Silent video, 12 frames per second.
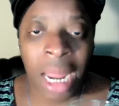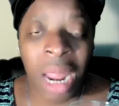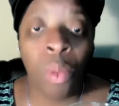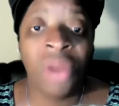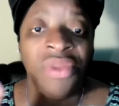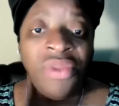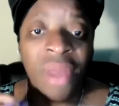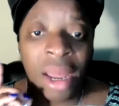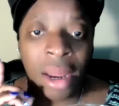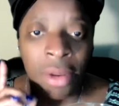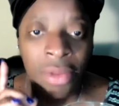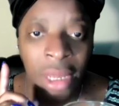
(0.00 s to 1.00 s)
with
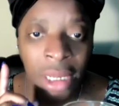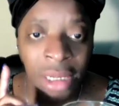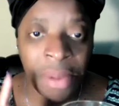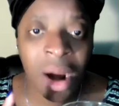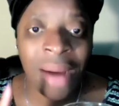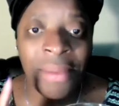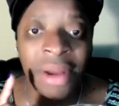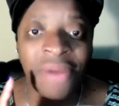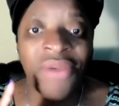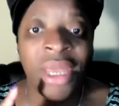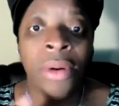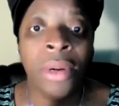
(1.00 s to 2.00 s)
the Department of
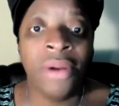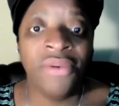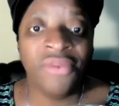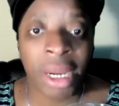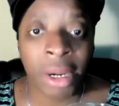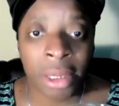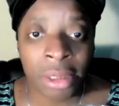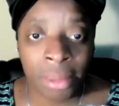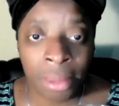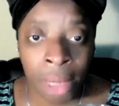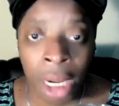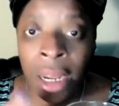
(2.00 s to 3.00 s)
Veteran Affairs,
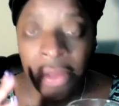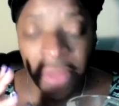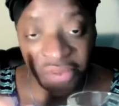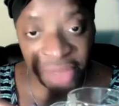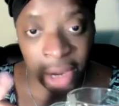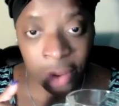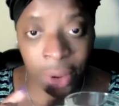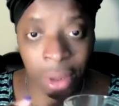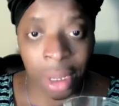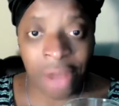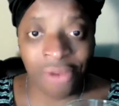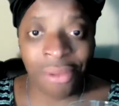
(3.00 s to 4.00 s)
the federal
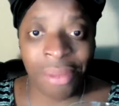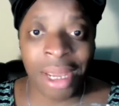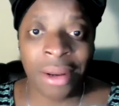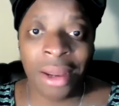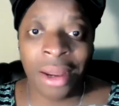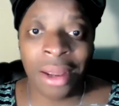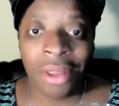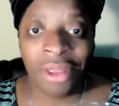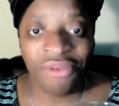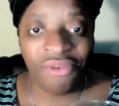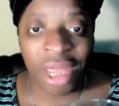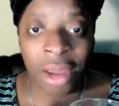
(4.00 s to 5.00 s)
government,
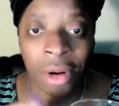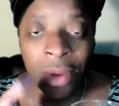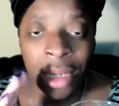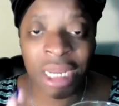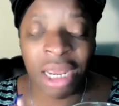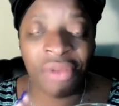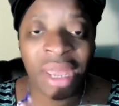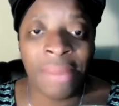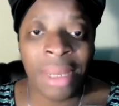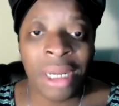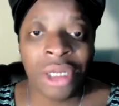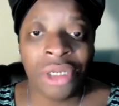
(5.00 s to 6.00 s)
the Veterans Health
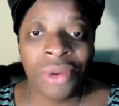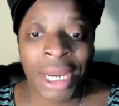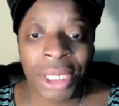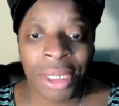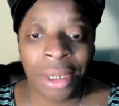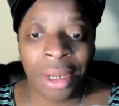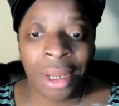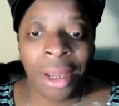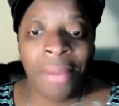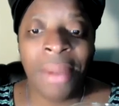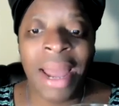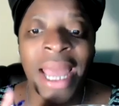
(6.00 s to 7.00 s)
Administration,
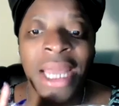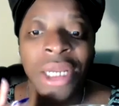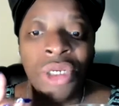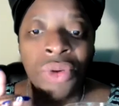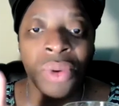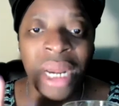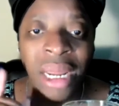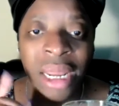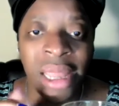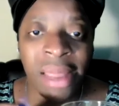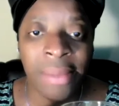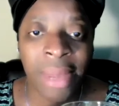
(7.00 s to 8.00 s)
my
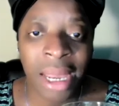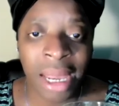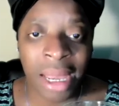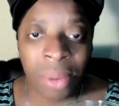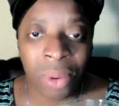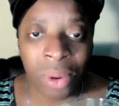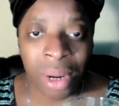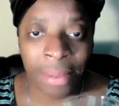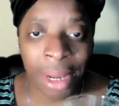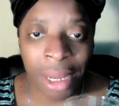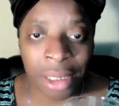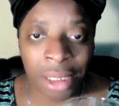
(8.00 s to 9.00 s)
dream
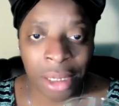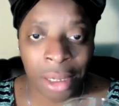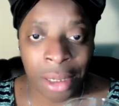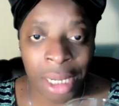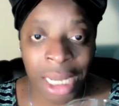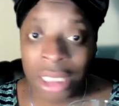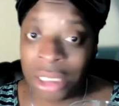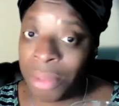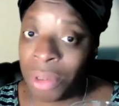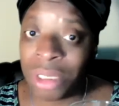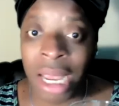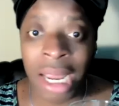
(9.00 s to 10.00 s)
employment. Yes, the
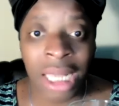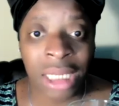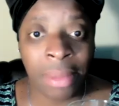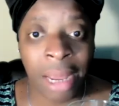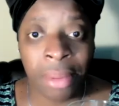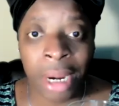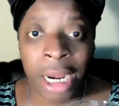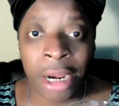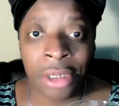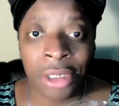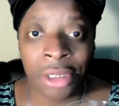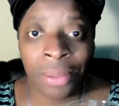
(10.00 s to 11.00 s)
Most High answered my
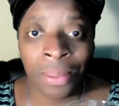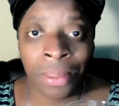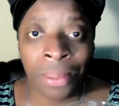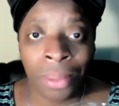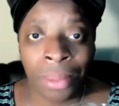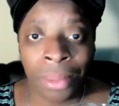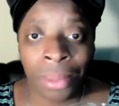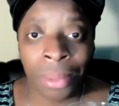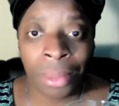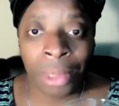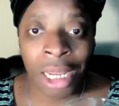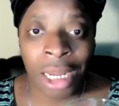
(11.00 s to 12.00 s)
prayers.
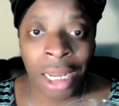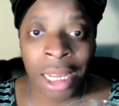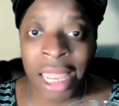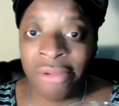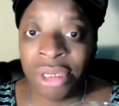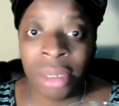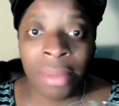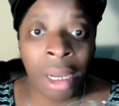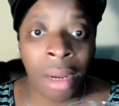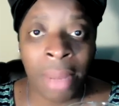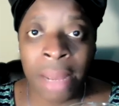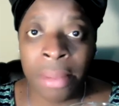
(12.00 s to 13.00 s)
And he gave it to me
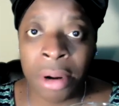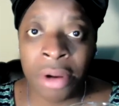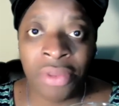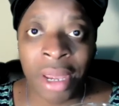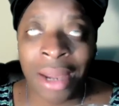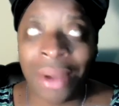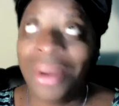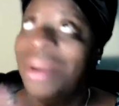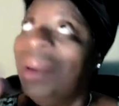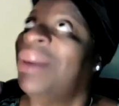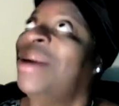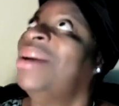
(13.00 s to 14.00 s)
on my birthday.
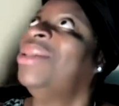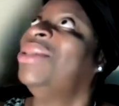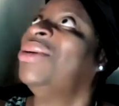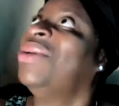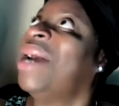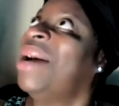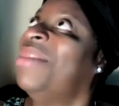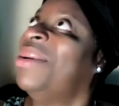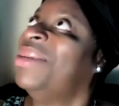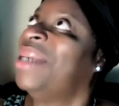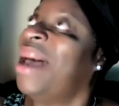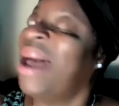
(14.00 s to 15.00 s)
Told
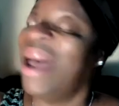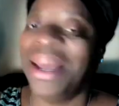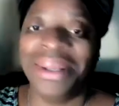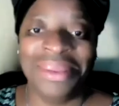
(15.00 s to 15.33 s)
almost high.